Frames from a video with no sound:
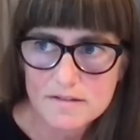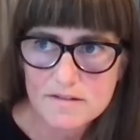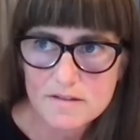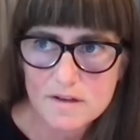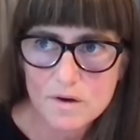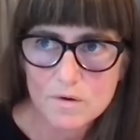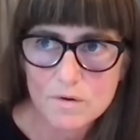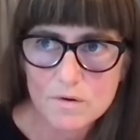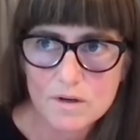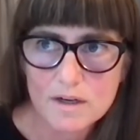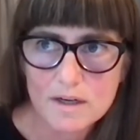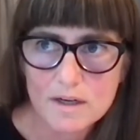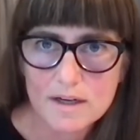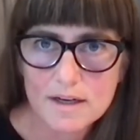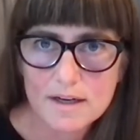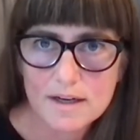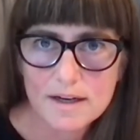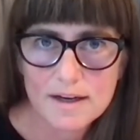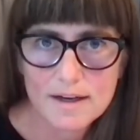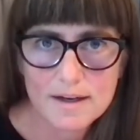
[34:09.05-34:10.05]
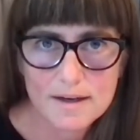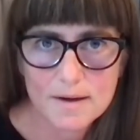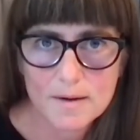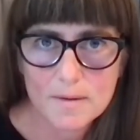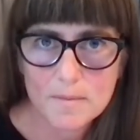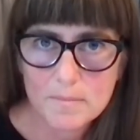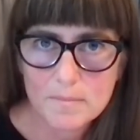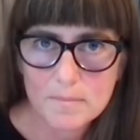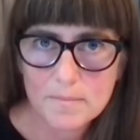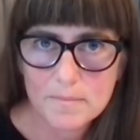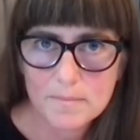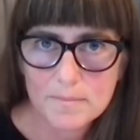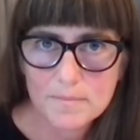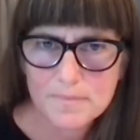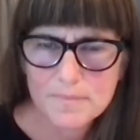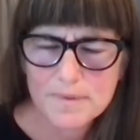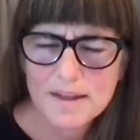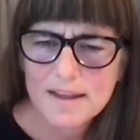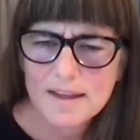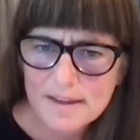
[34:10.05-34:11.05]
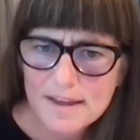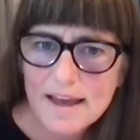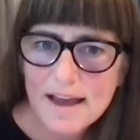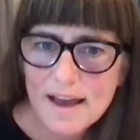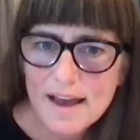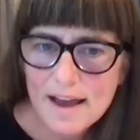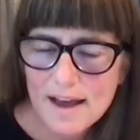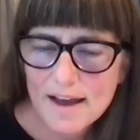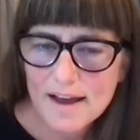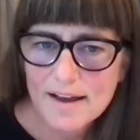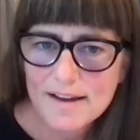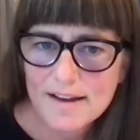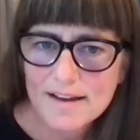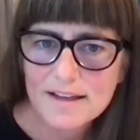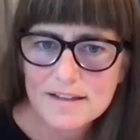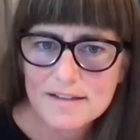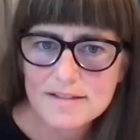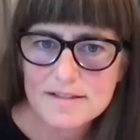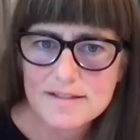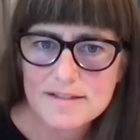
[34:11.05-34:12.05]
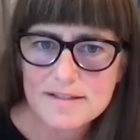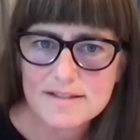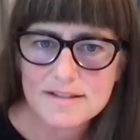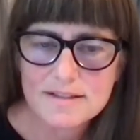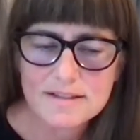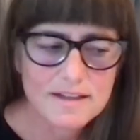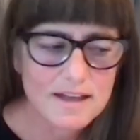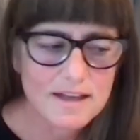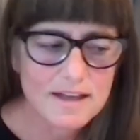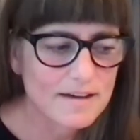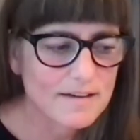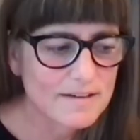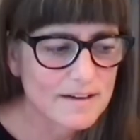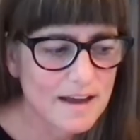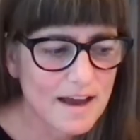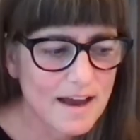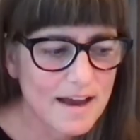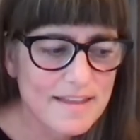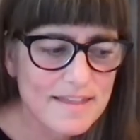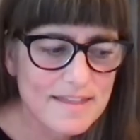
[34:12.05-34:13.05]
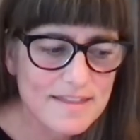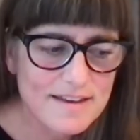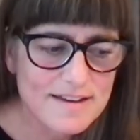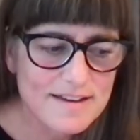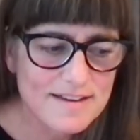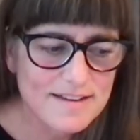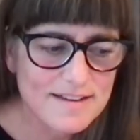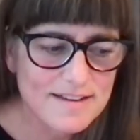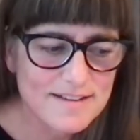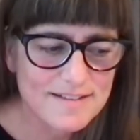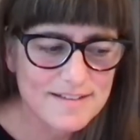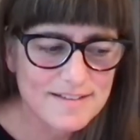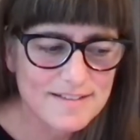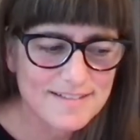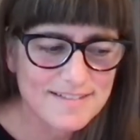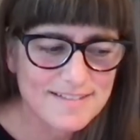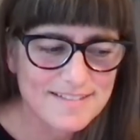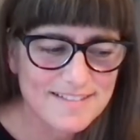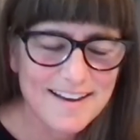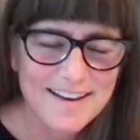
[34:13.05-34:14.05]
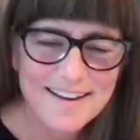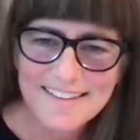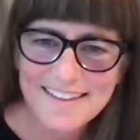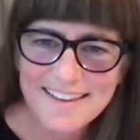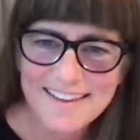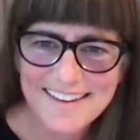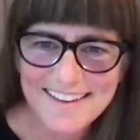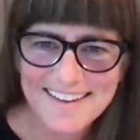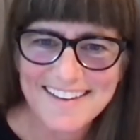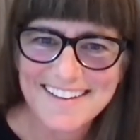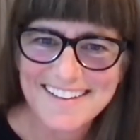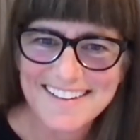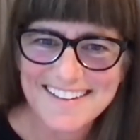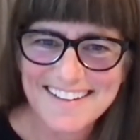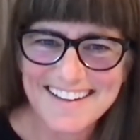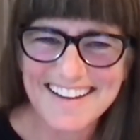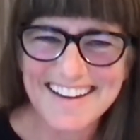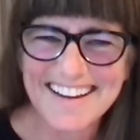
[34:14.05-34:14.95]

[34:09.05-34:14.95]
So, Um, yeah, it's, I, I think I like it.